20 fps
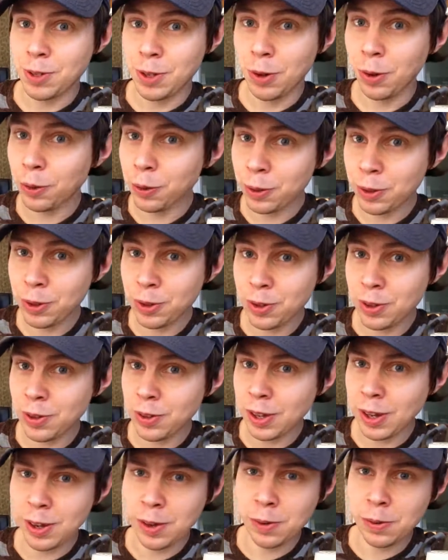
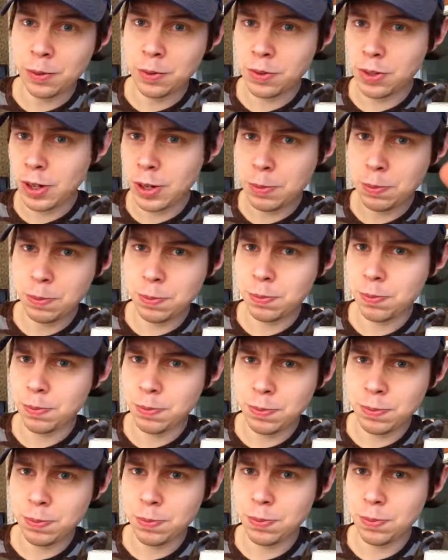holier-than-thou type
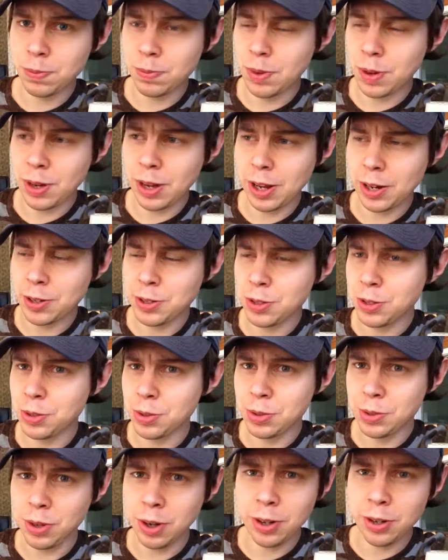
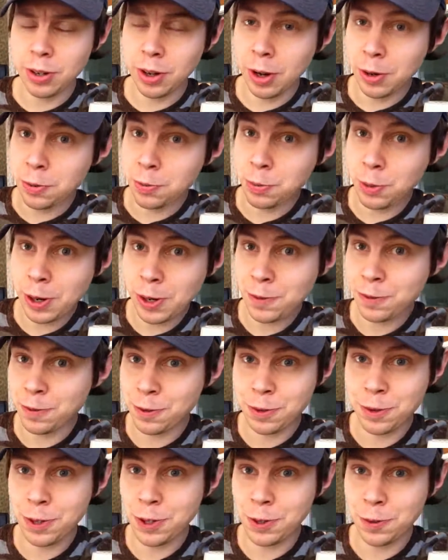attitude, an
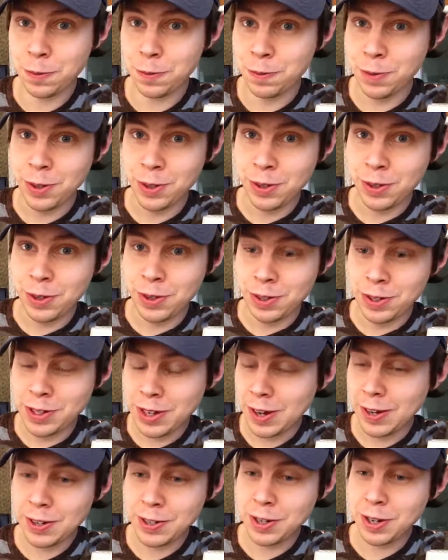unwavering
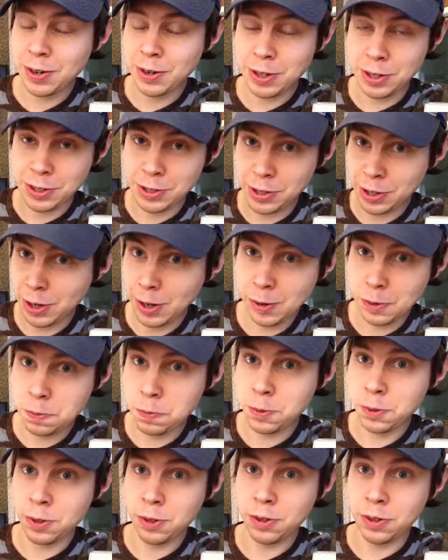dietary
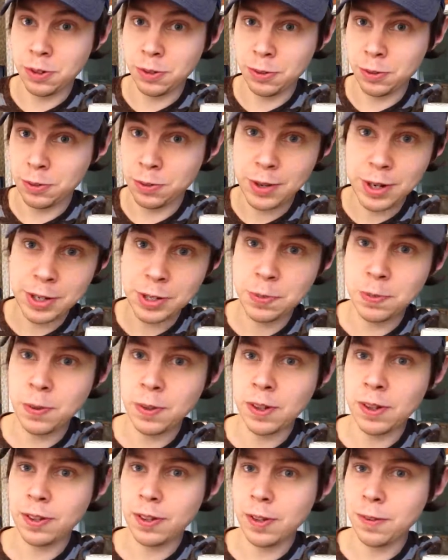dogma
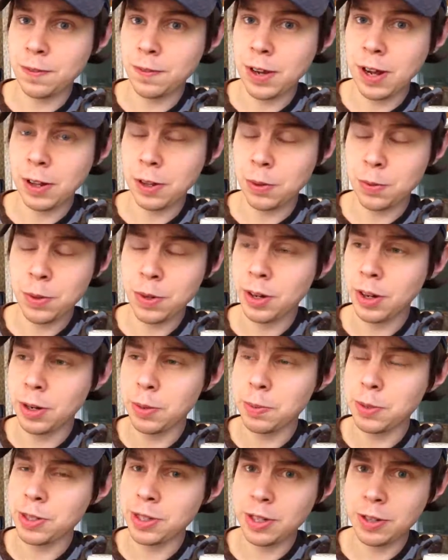regimen that they follow
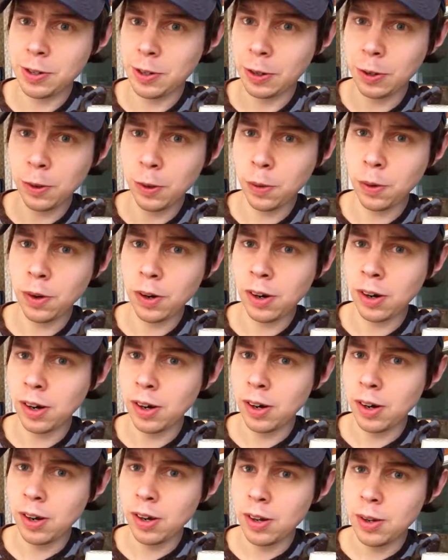100% to the
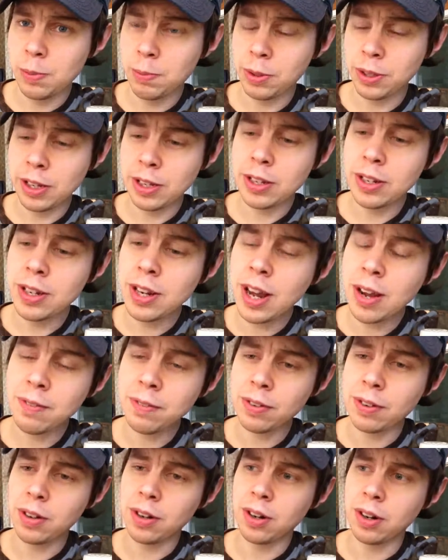core, but they
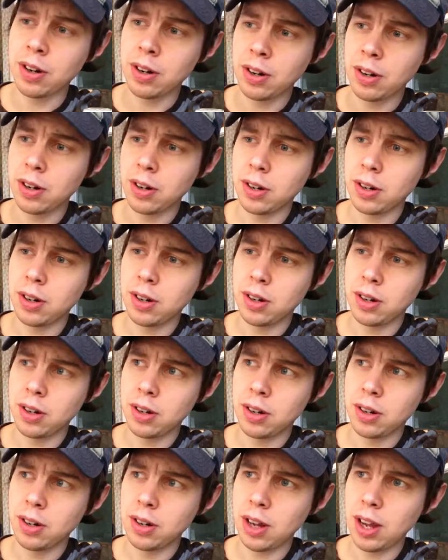never,
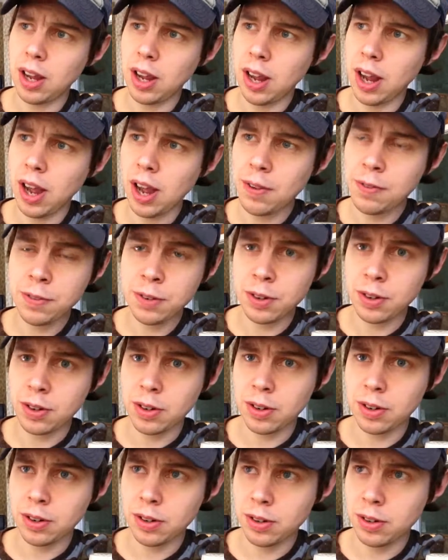
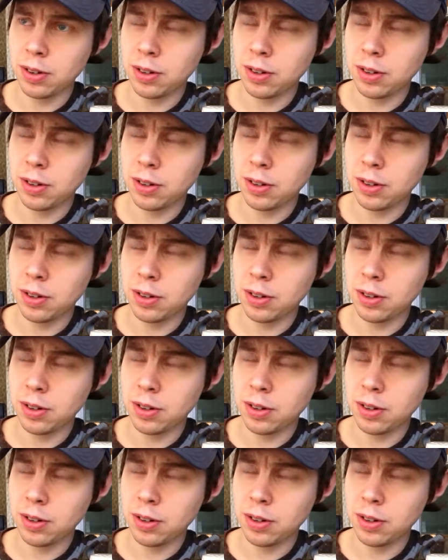ever